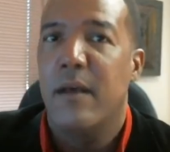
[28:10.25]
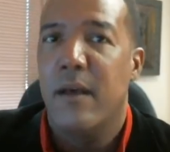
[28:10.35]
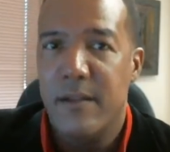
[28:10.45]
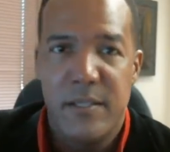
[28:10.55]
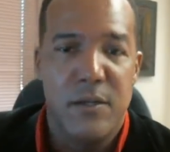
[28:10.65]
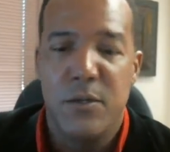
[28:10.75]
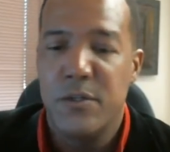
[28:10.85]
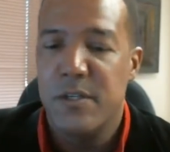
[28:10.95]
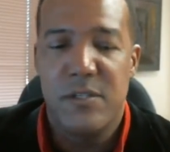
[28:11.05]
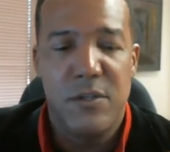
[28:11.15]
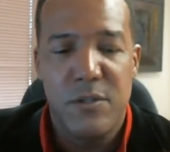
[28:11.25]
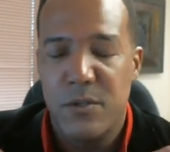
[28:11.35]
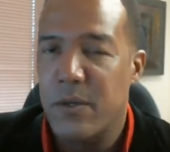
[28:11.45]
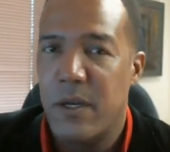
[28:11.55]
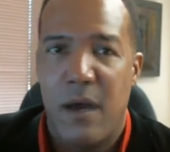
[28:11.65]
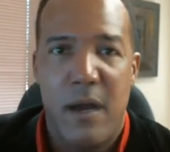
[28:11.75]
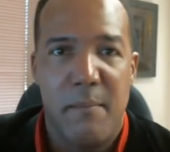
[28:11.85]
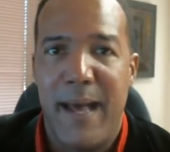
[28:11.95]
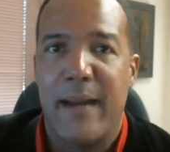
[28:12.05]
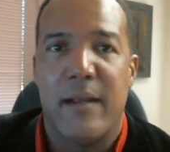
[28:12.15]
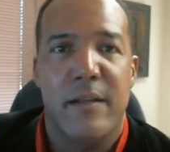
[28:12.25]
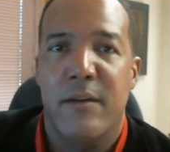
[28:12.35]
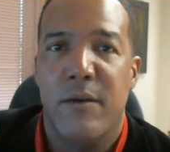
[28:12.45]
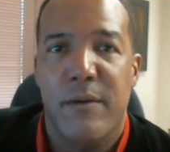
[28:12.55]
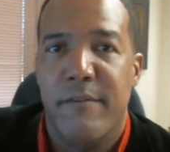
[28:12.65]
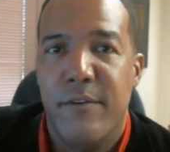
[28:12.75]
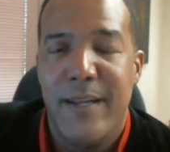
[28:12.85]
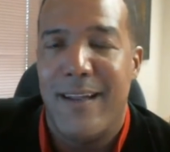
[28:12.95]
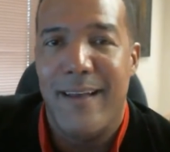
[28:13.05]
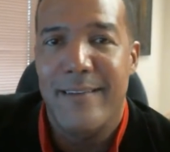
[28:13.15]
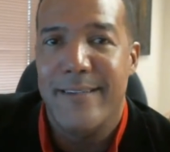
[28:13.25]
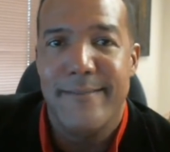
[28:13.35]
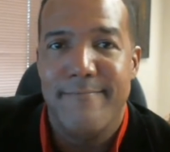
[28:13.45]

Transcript: until you're just you're doing it automatically and you don't even realize it